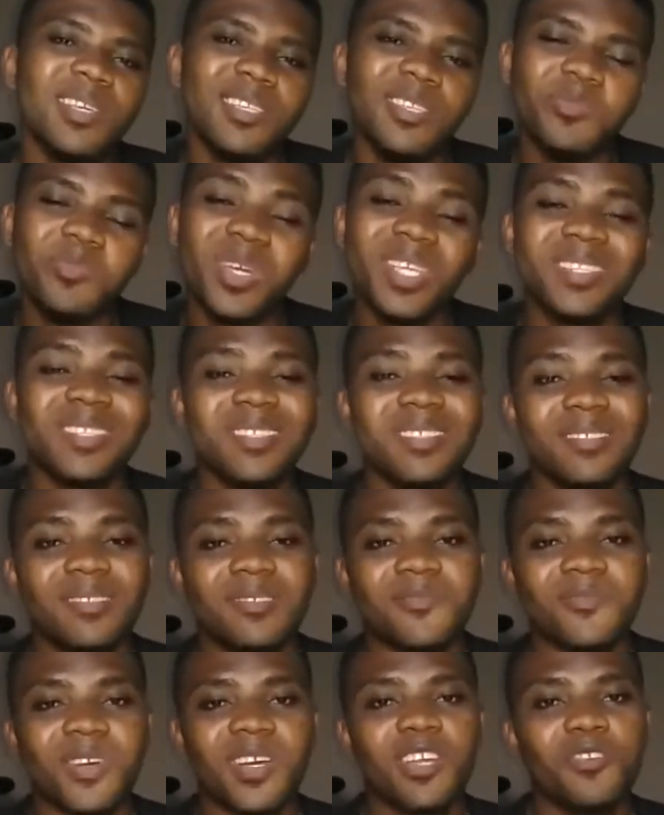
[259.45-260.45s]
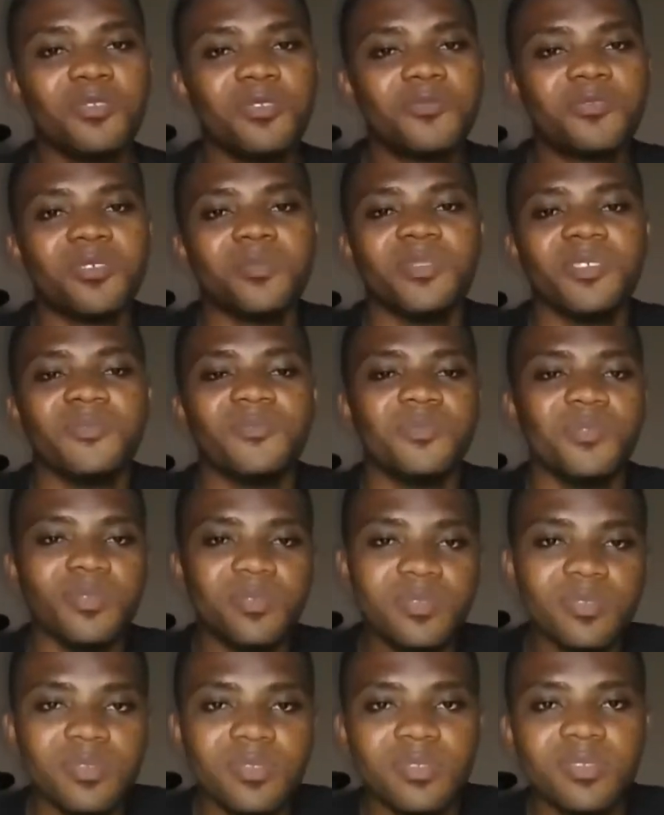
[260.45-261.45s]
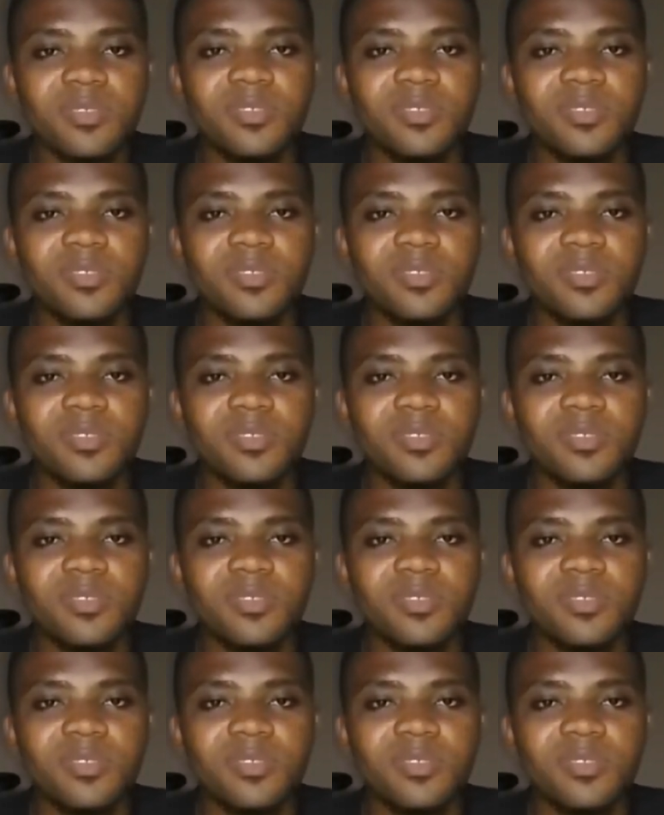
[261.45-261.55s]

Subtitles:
the person is far away from the phone